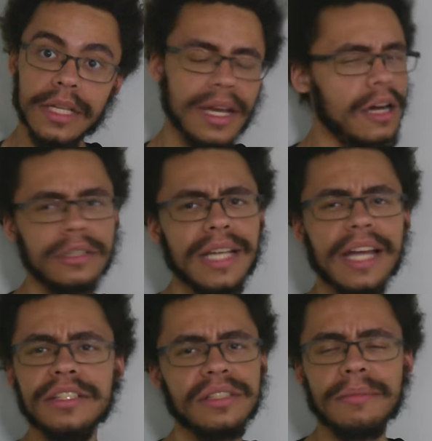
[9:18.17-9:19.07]
And aren't
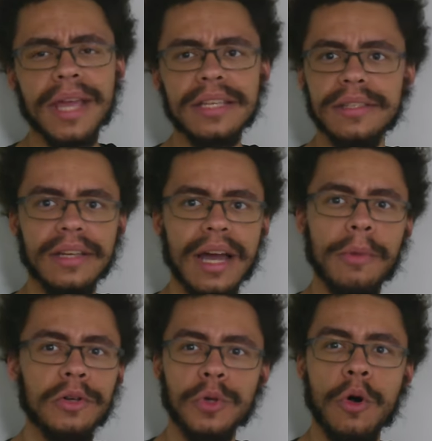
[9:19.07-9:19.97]
I just amazing?
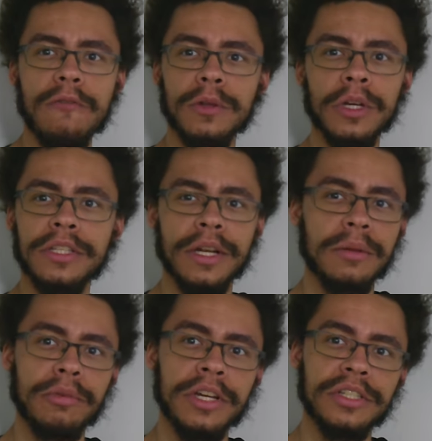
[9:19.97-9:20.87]
I'm also overlooked and
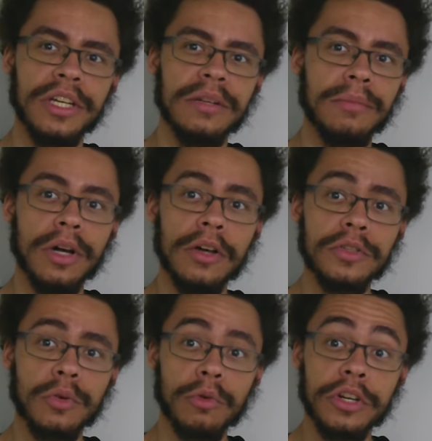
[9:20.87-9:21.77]
unappreciated, but
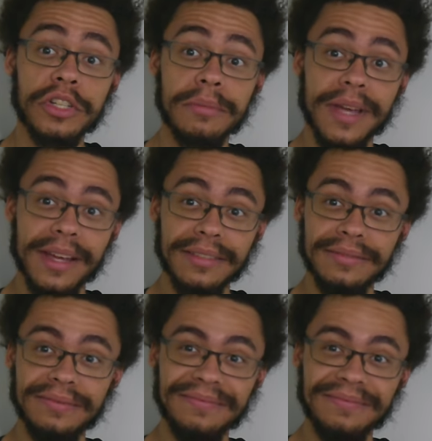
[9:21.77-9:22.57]
also worship me.